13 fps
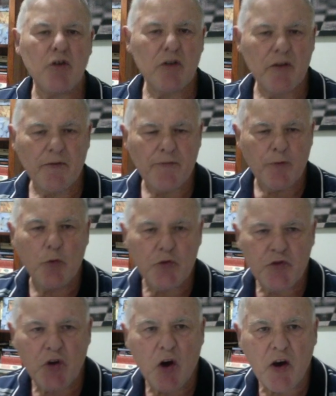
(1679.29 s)
the
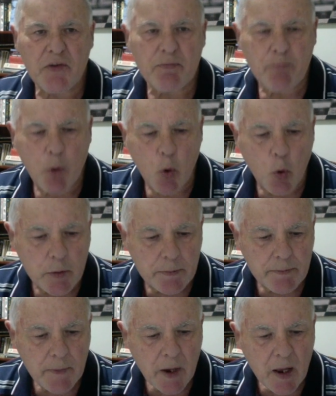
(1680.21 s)
full-size board.
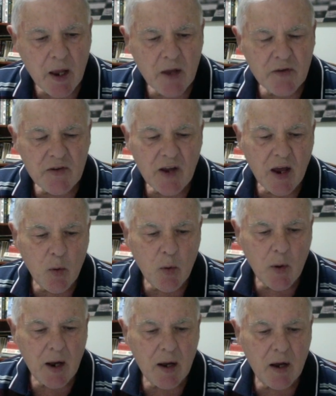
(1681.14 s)
So